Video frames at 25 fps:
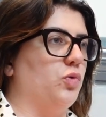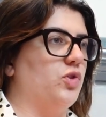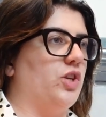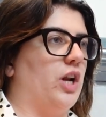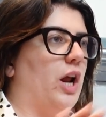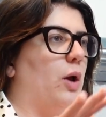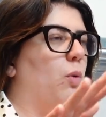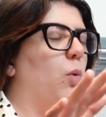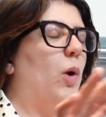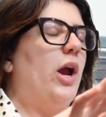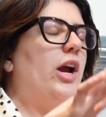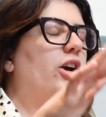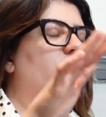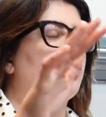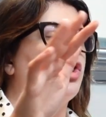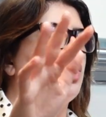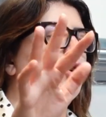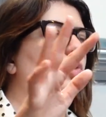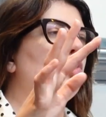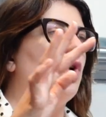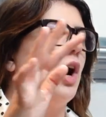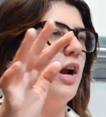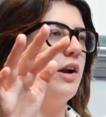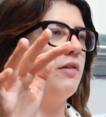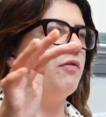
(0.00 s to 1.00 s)
So like where do
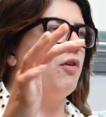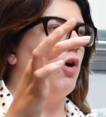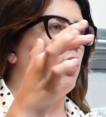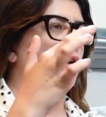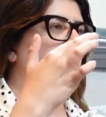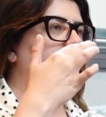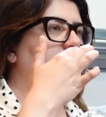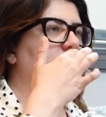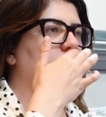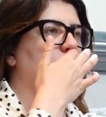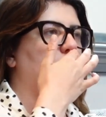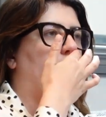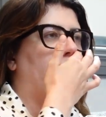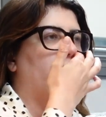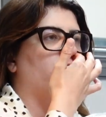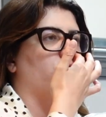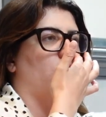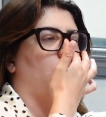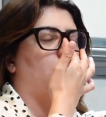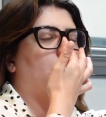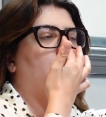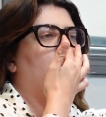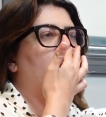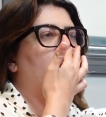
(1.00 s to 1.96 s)
you kind of fall in the spectrum?